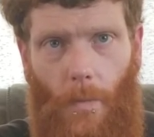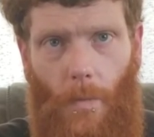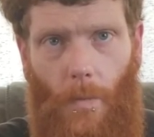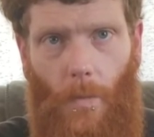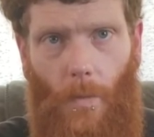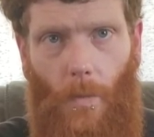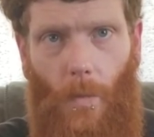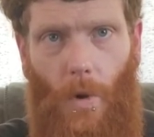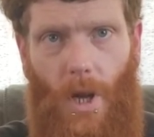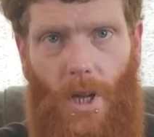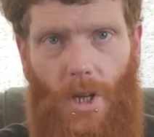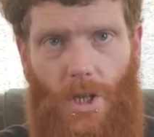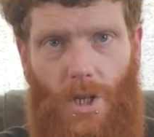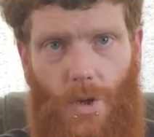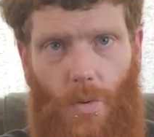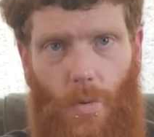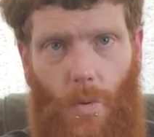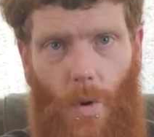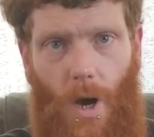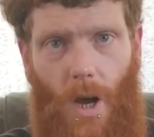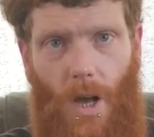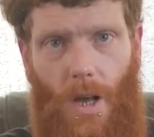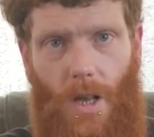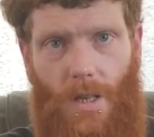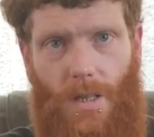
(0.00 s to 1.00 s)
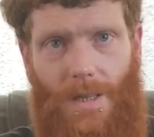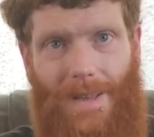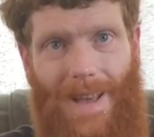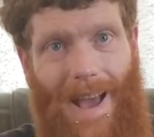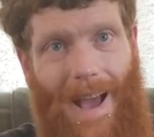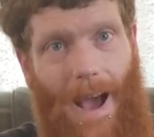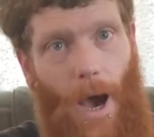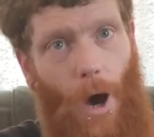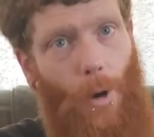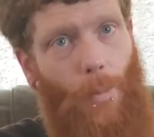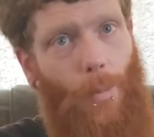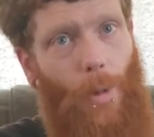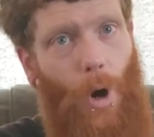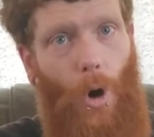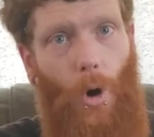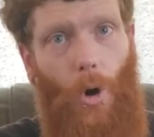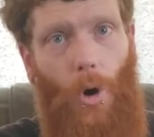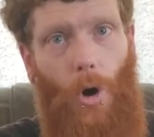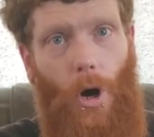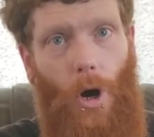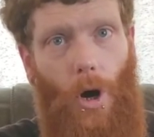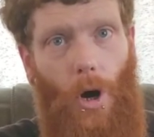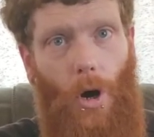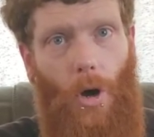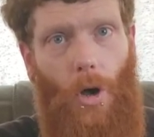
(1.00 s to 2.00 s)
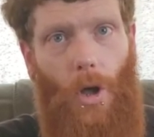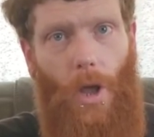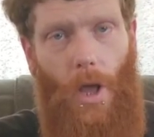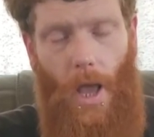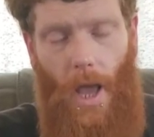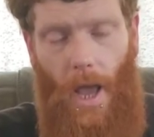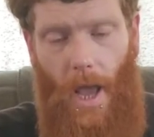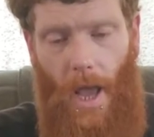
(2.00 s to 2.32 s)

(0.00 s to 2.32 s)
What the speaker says: which was alma oil.